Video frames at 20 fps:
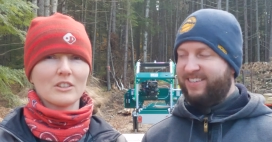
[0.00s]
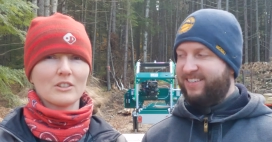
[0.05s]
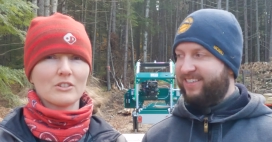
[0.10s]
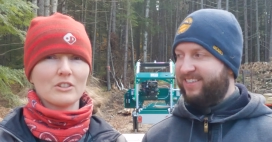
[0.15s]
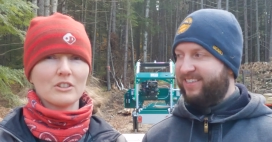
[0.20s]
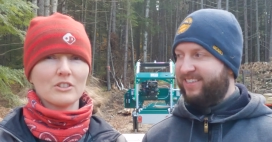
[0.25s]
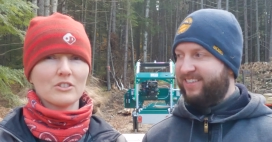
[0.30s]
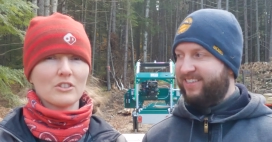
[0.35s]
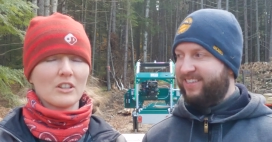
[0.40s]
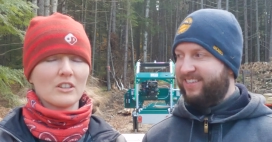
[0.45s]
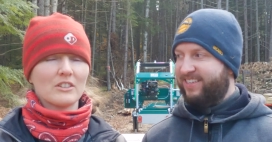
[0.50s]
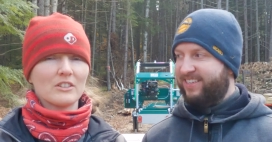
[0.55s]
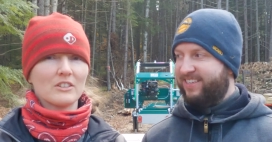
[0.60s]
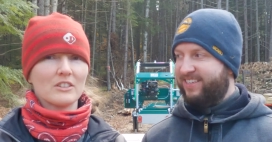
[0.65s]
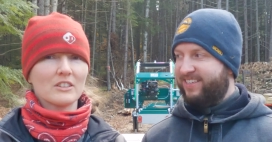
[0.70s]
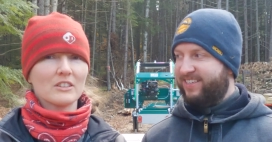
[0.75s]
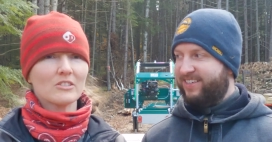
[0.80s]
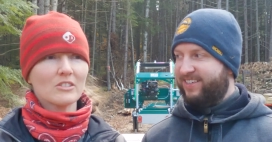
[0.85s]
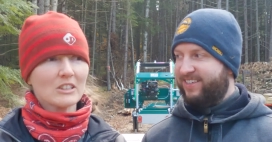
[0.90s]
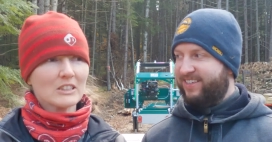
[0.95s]
Speaker 1: degrees to one
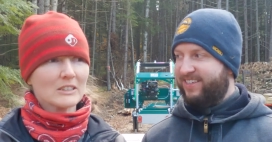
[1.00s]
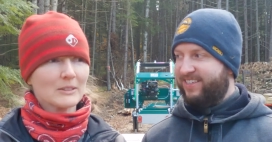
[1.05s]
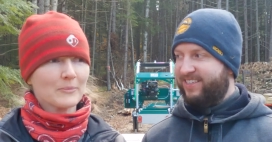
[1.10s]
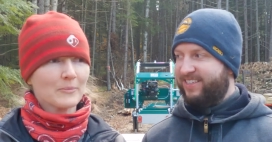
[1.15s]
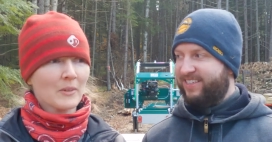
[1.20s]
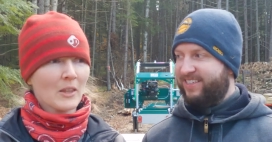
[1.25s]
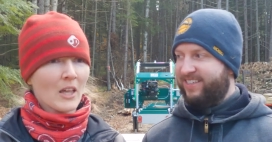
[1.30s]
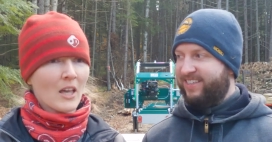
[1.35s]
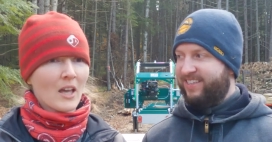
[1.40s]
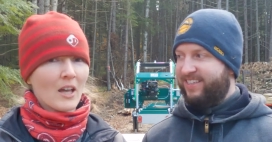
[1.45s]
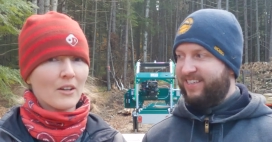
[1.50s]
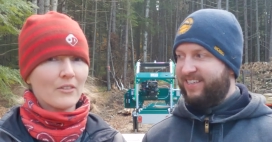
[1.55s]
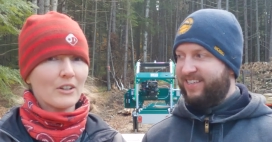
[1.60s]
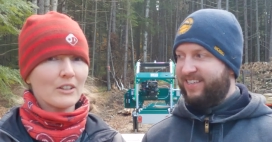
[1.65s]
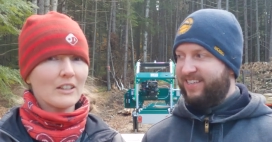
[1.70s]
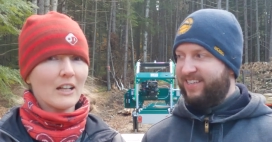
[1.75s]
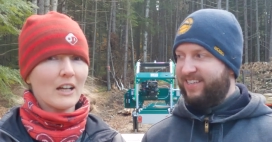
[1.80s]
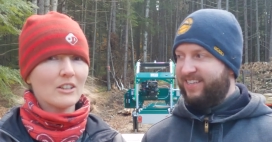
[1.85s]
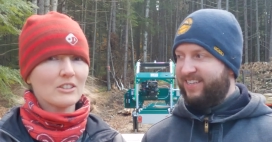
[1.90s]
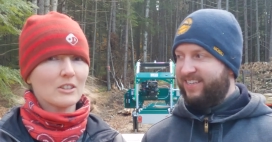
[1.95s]
hundred degrees.
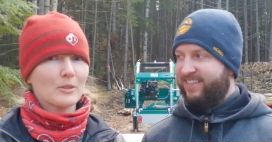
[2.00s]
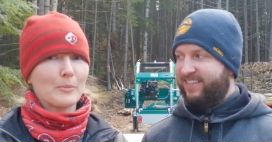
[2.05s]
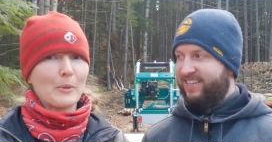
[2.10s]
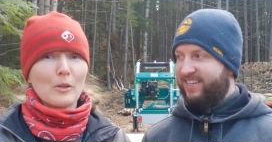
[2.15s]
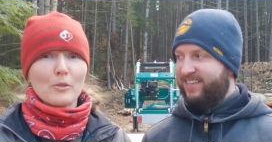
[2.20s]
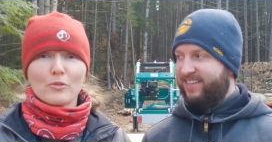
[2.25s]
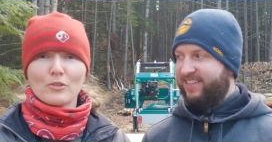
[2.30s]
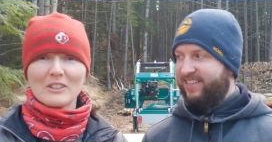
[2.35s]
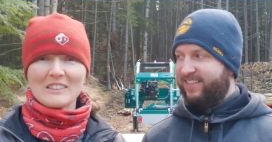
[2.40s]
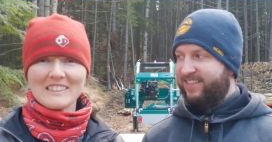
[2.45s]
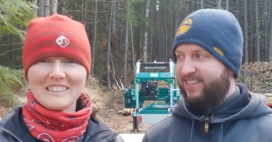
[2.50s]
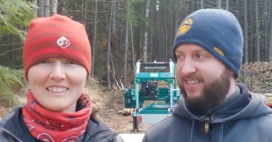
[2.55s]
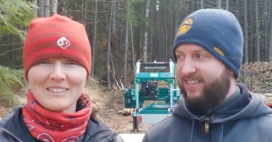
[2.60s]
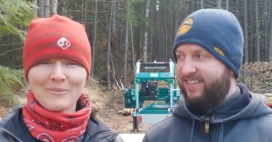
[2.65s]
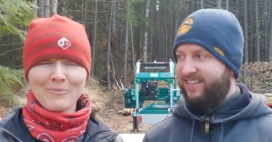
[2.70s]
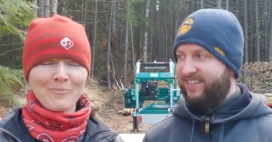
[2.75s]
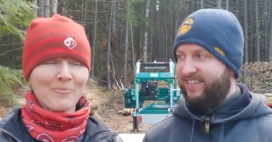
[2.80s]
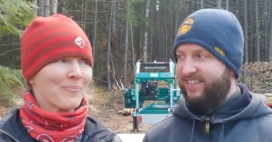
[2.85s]
Right now it's about freezing.